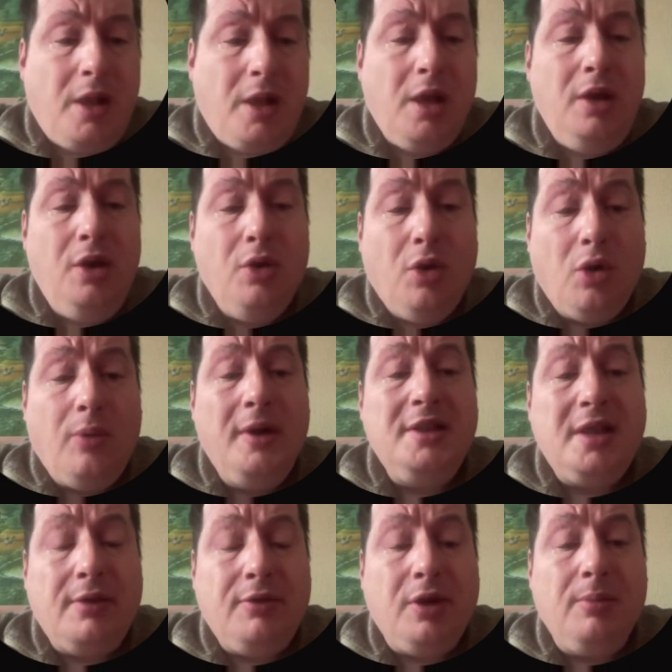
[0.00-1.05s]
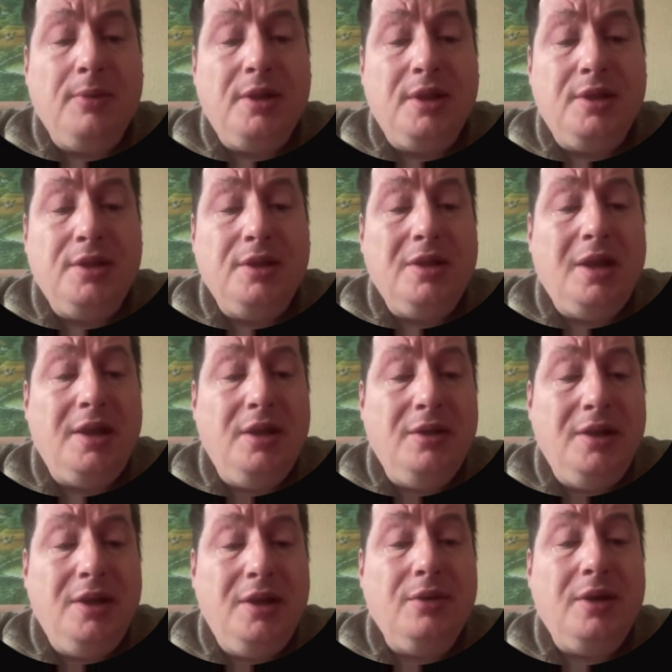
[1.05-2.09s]
You always have competition, and you
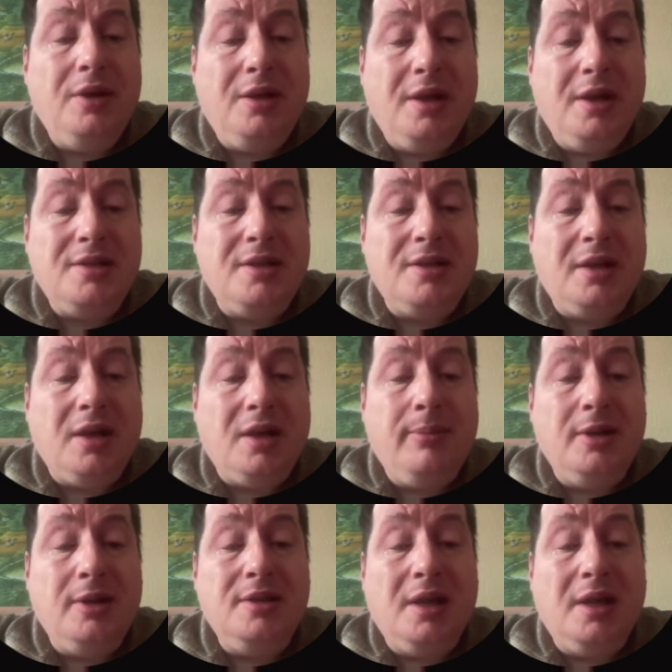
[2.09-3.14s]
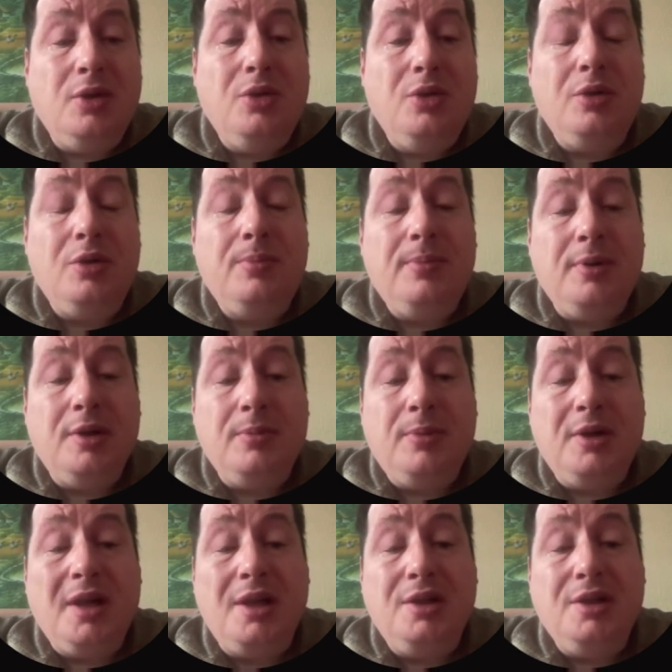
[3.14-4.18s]
need to address that. Companies that could
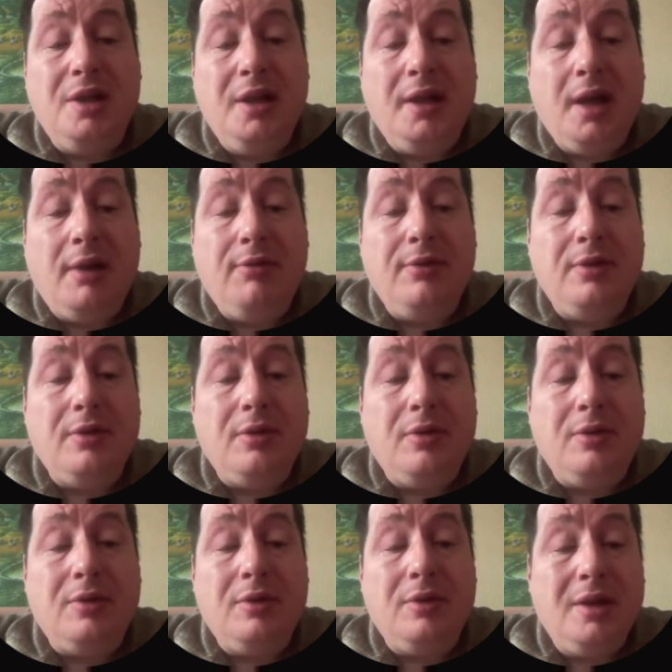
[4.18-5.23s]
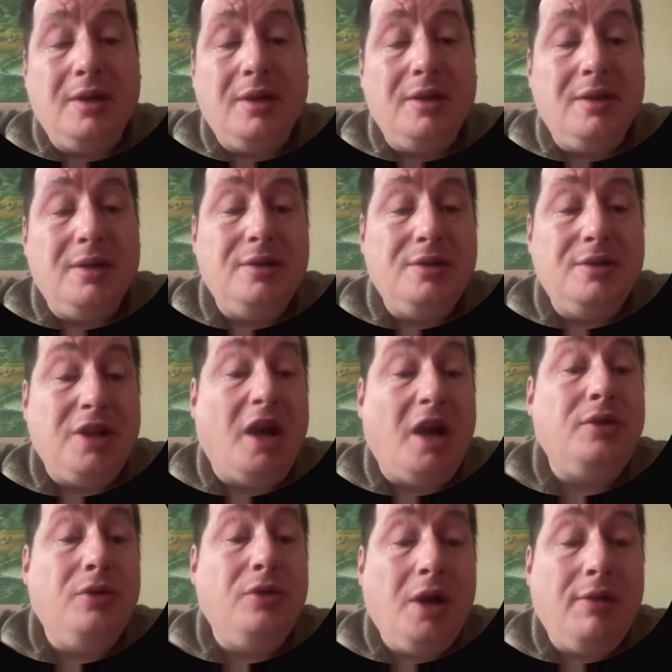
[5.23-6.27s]
potentially cover or
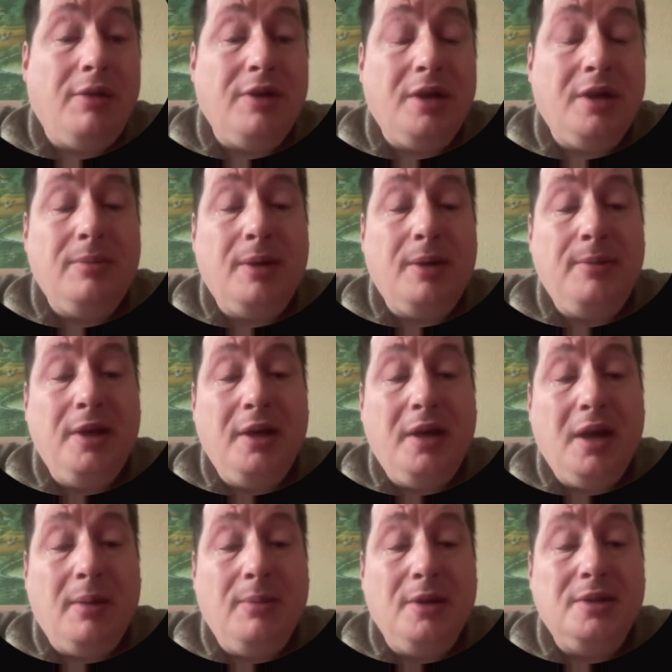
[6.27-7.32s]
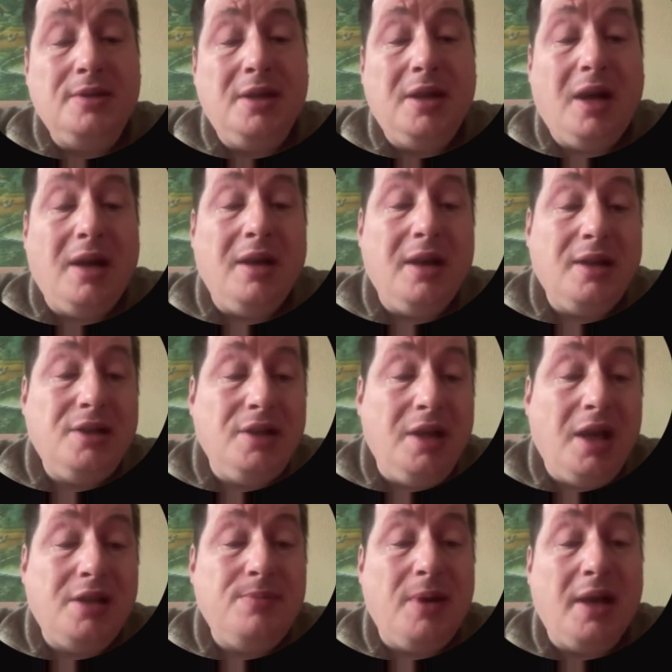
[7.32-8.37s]
start to cover, maybe incumbents that are actually
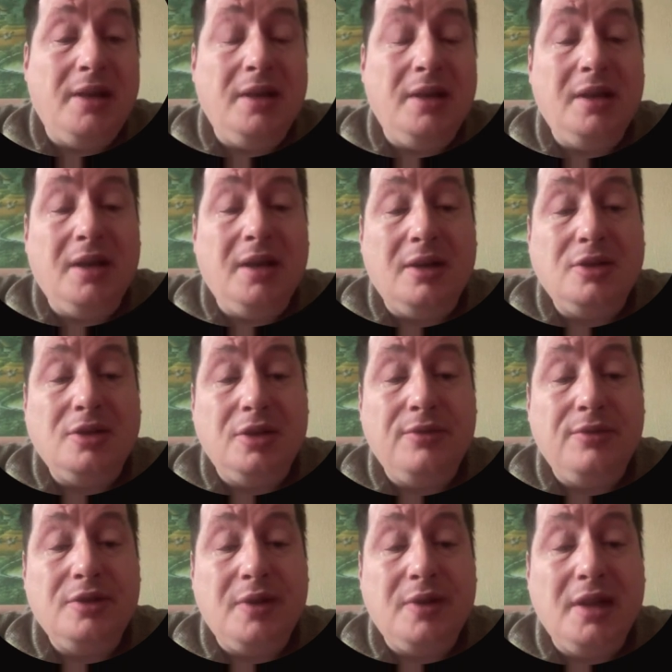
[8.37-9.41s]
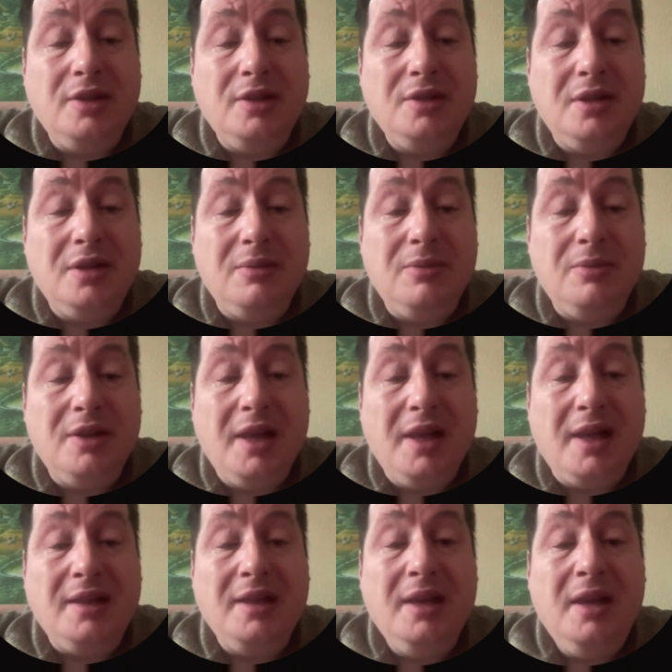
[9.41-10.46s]
expanding their service range with that.